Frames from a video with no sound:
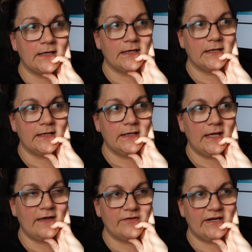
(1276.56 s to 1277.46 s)

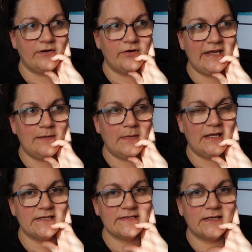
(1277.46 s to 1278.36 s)
I have another
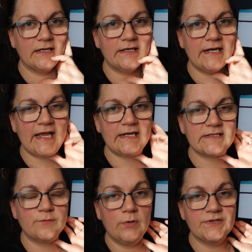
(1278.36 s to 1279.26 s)
email. It's a
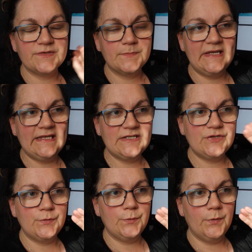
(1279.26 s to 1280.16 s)
client that wants me
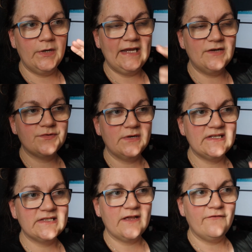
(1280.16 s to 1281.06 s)
to
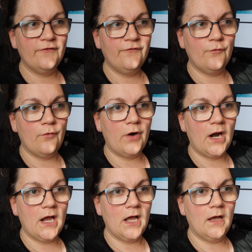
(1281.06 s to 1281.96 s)
illustrate stuff
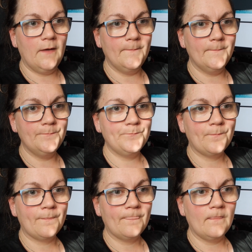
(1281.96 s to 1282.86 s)
for a
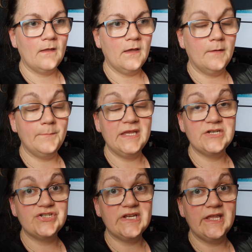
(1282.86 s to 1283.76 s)

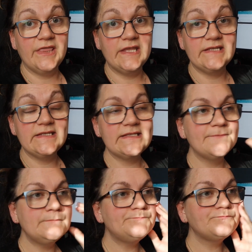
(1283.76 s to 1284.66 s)
PhD
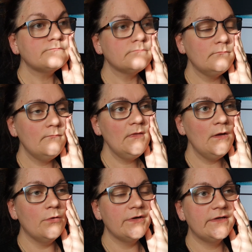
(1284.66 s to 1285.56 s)
thesis
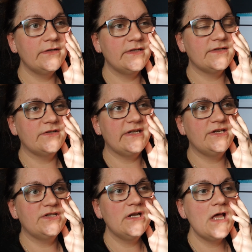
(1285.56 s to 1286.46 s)
or
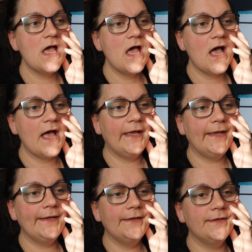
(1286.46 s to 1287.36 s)
dissertation.
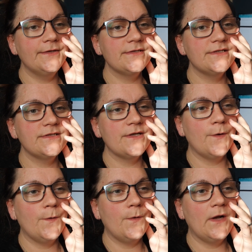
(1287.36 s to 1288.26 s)

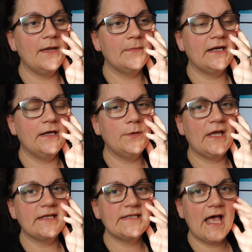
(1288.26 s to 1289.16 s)
So I'm gonna
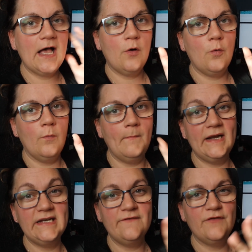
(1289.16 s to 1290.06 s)
look at how
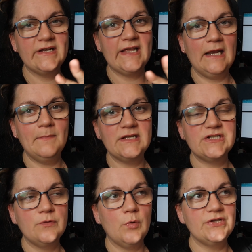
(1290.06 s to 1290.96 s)
many different
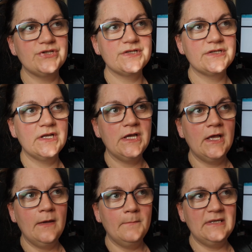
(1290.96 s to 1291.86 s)
elements she wants
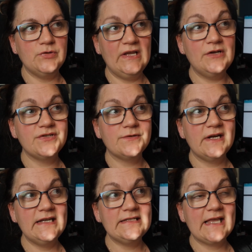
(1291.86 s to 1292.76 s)
me to
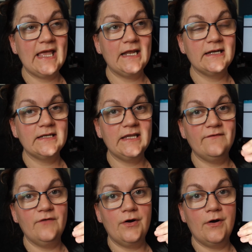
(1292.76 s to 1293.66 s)
illustrate and
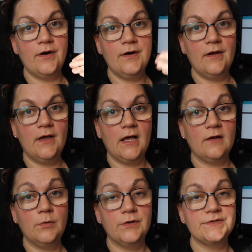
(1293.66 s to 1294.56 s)
give her
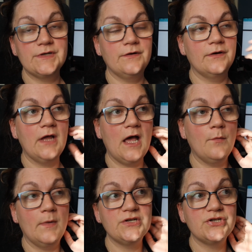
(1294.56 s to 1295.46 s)
a quote on
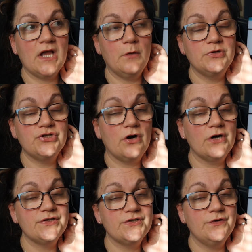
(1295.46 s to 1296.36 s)
how much I would
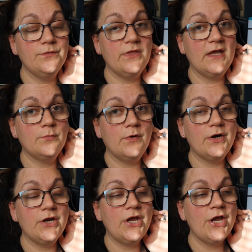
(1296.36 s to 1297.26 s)
charge to do that
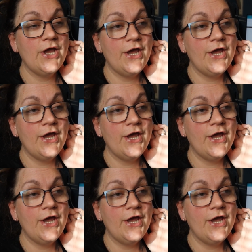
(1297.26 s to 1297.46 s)
work.